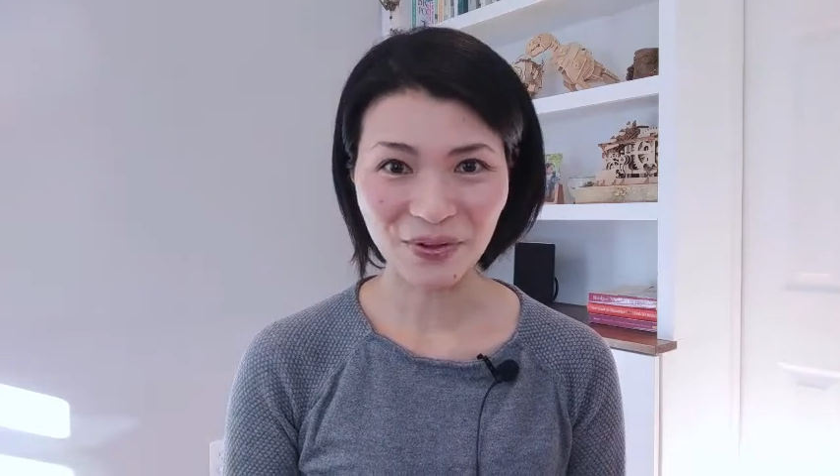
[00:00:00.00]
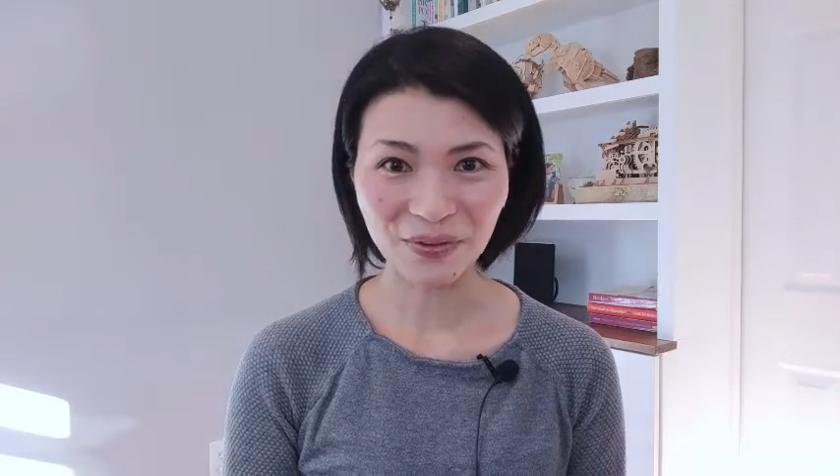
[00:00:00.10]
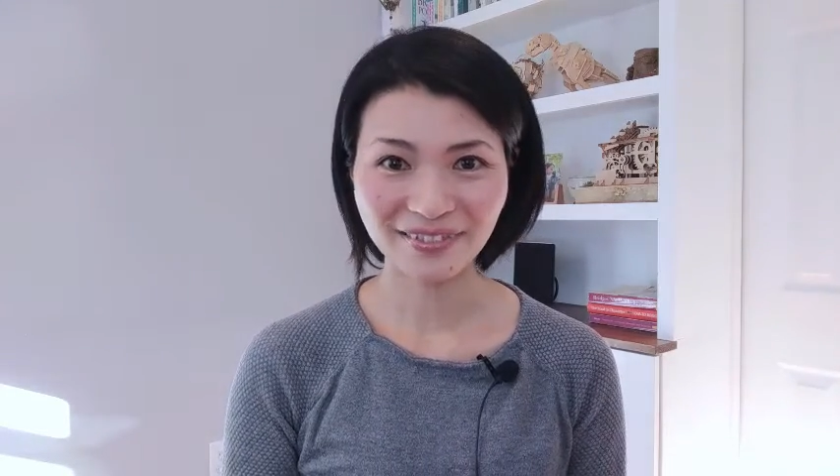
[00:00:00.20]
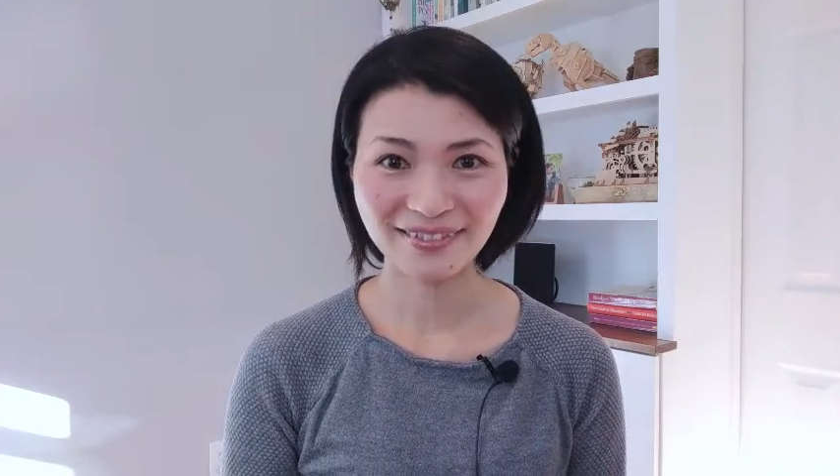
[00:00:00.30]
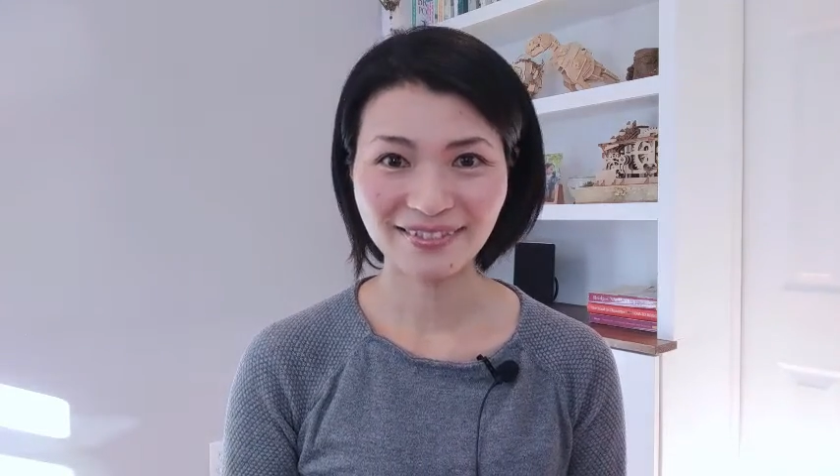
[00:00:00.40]

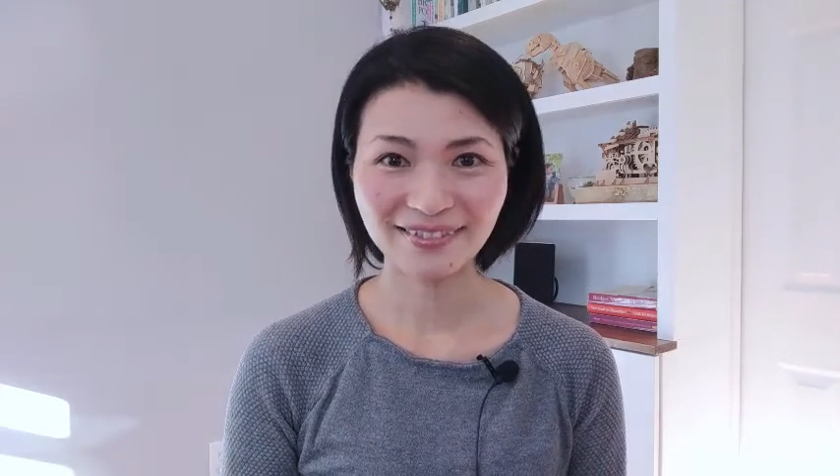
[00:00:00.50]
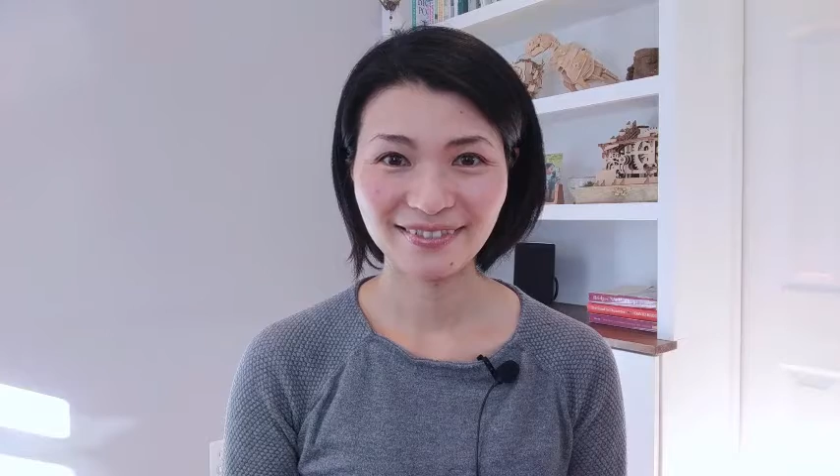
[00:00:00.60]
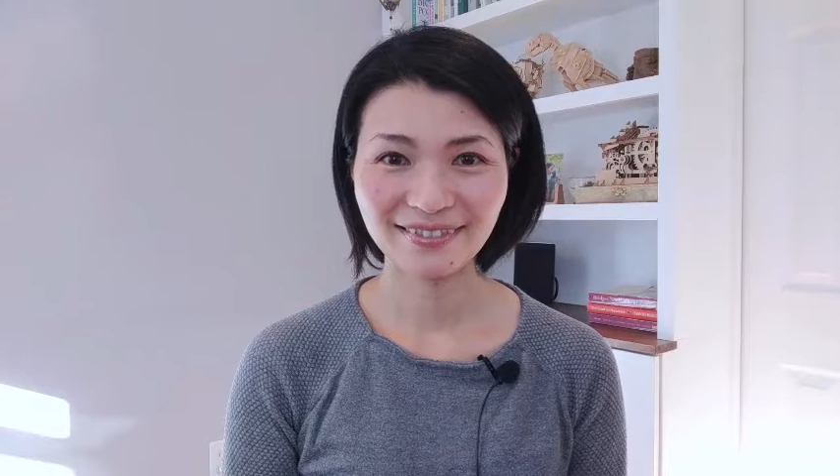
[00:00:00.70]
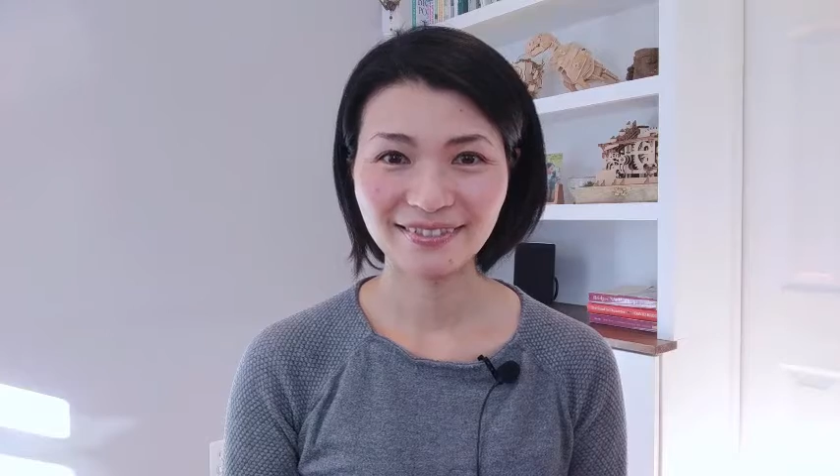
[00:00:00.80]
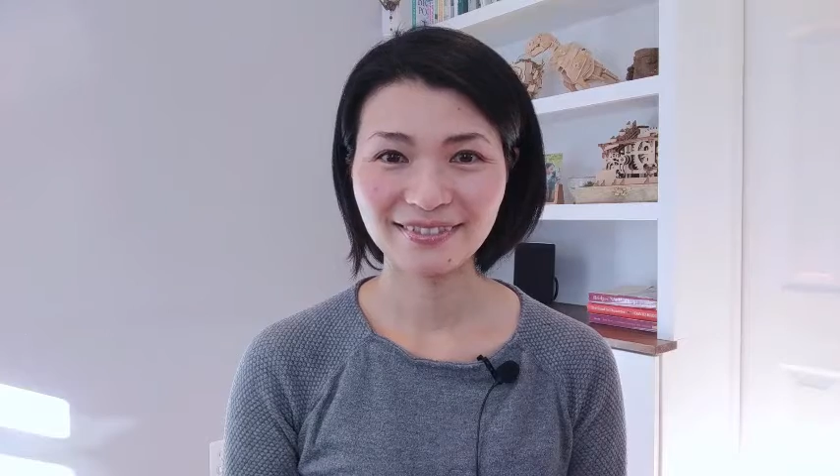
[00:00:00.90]
know.
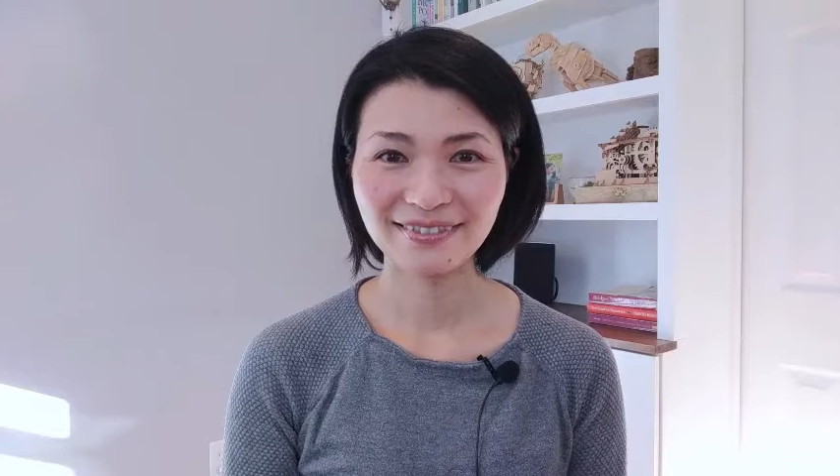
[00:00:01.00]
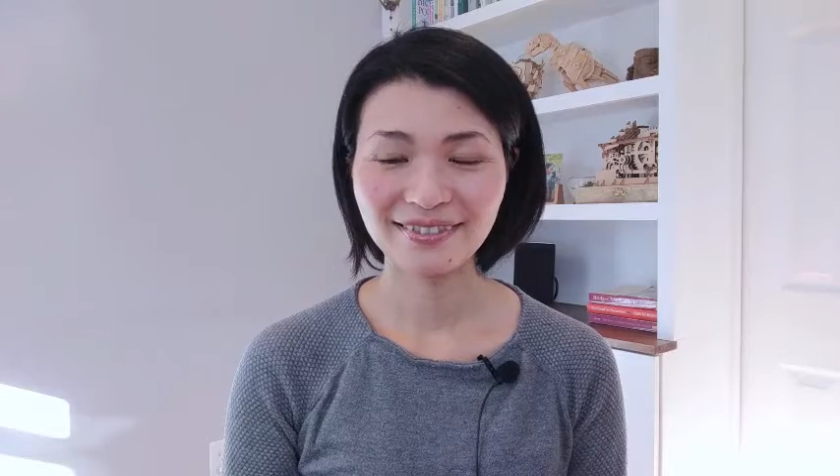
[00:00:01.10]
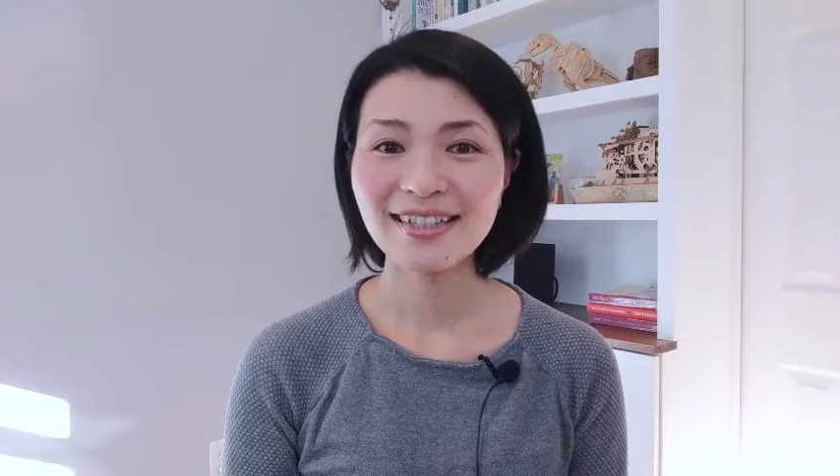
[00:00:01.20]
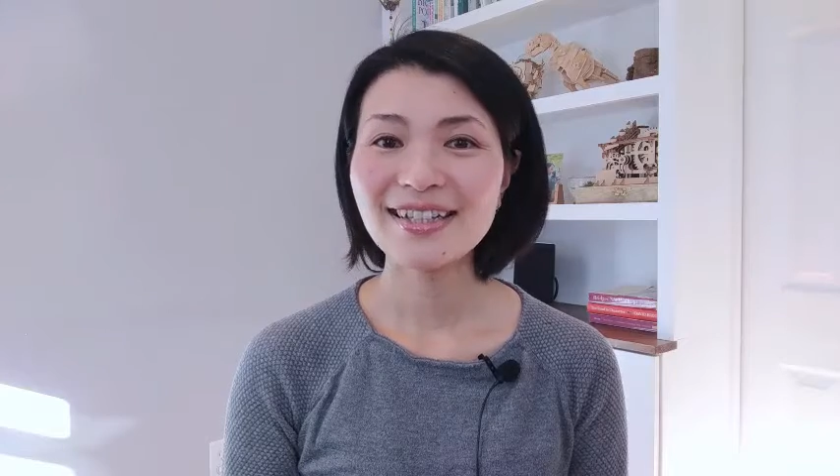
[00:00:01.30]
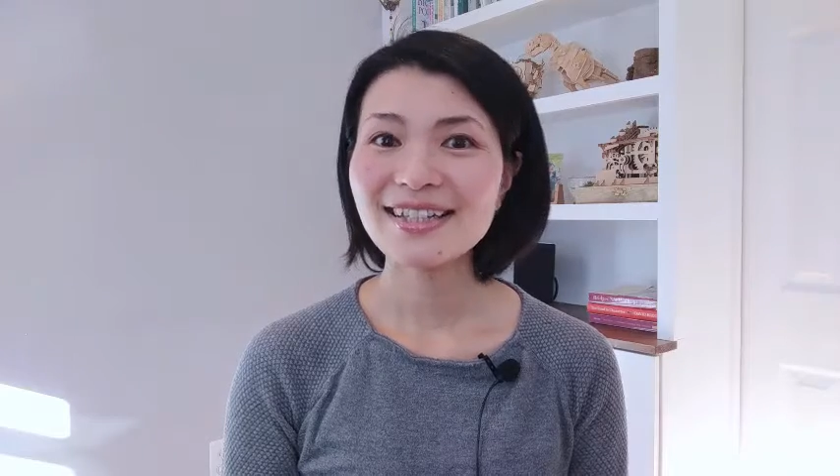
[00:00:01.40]

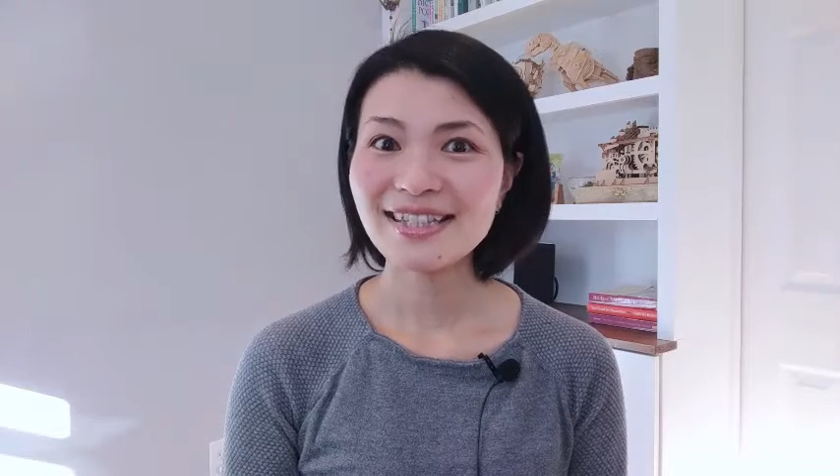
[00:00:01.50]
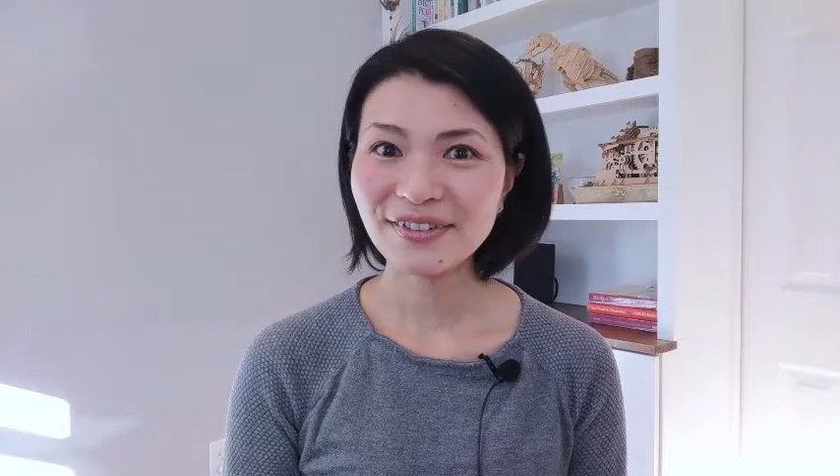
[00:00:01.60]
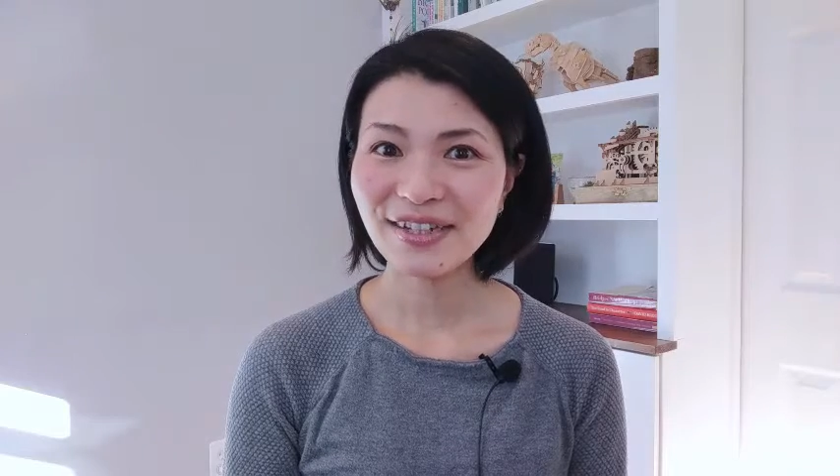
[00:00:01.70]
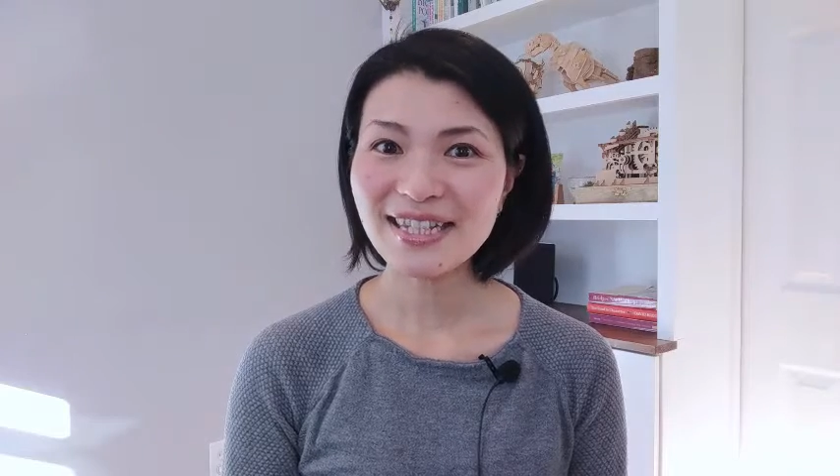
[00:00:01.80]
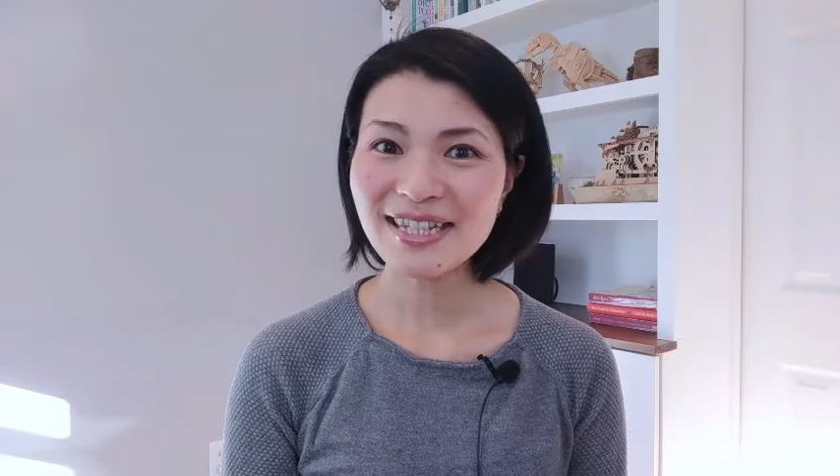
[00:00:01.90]

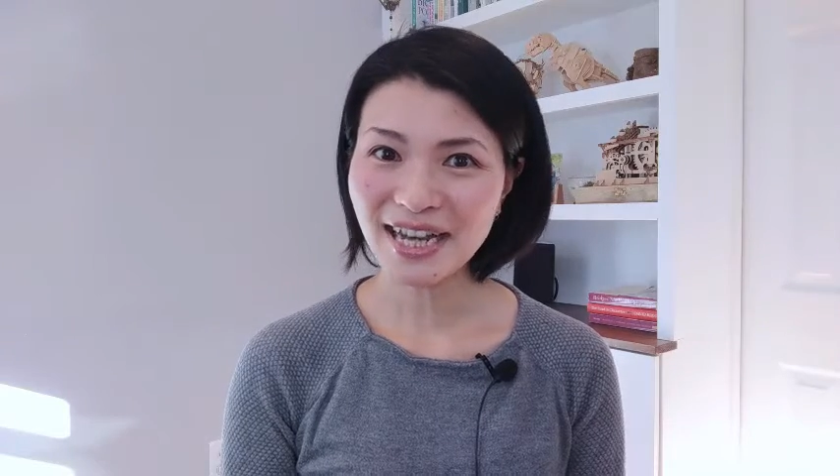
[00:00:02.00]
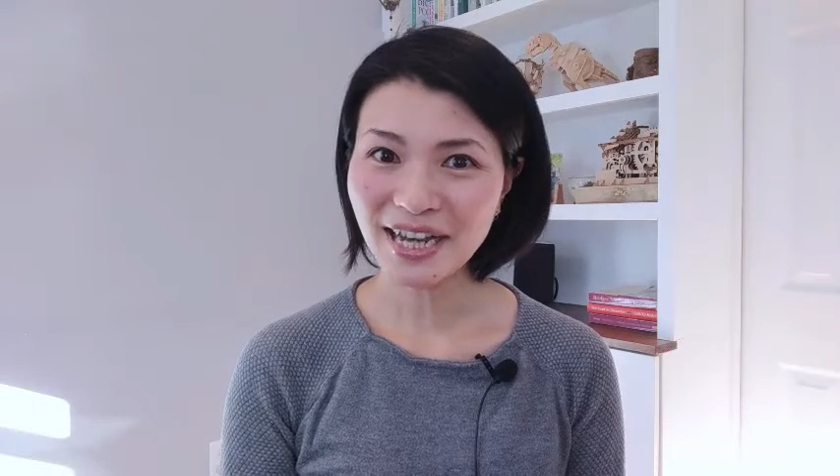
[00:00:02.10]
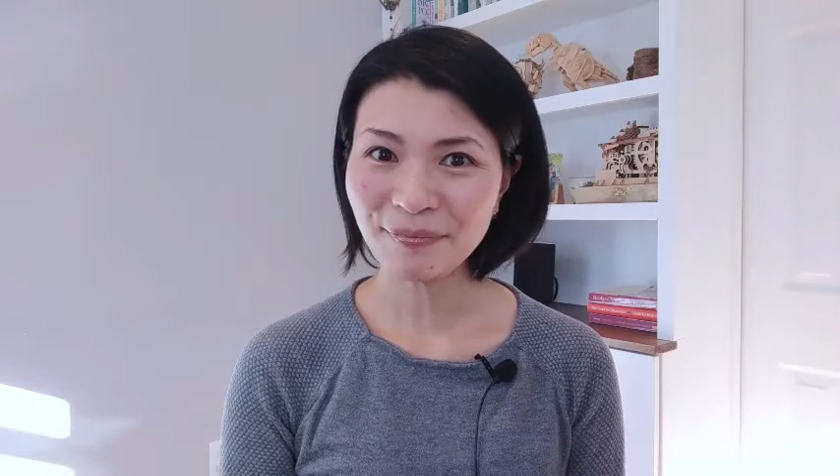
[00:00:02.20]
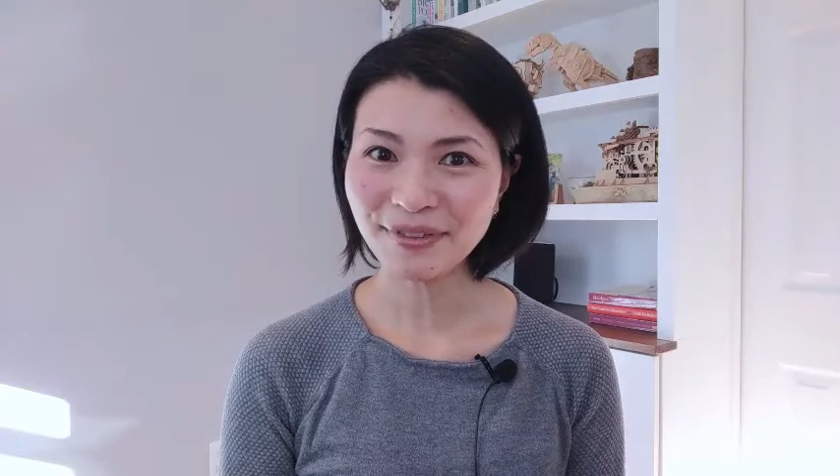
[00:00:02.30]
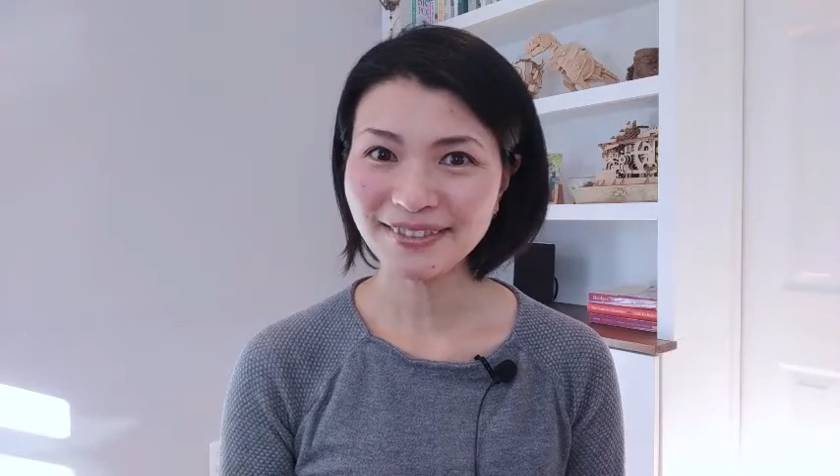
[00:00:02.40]
See you next
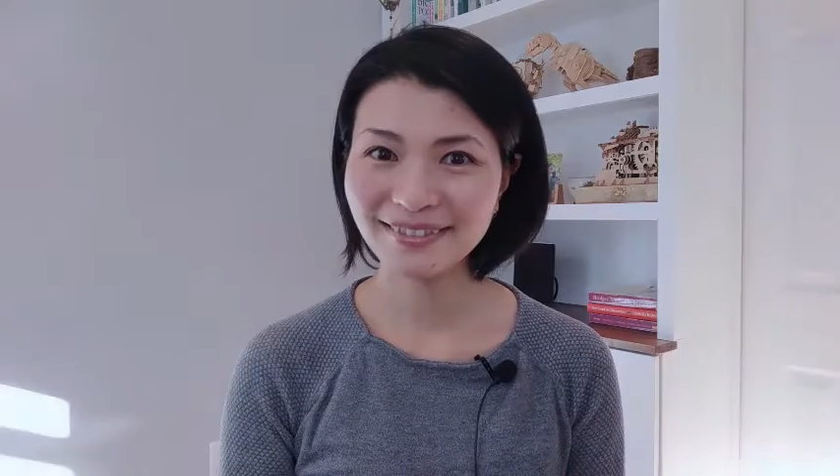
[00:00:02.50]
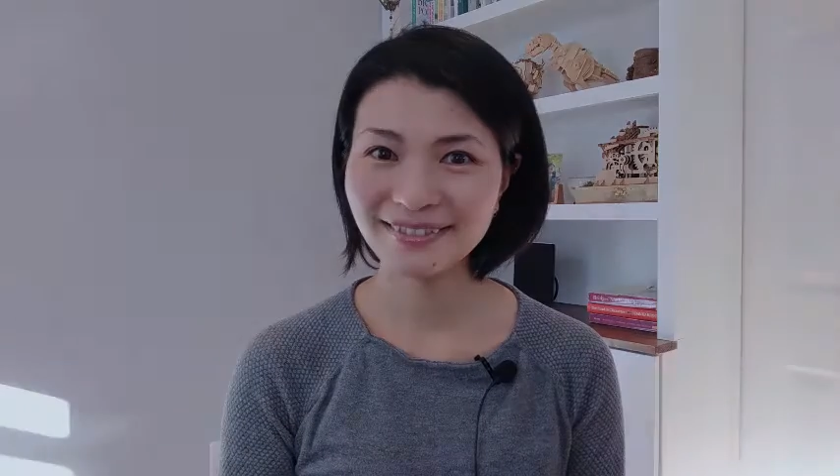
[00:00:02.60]
time!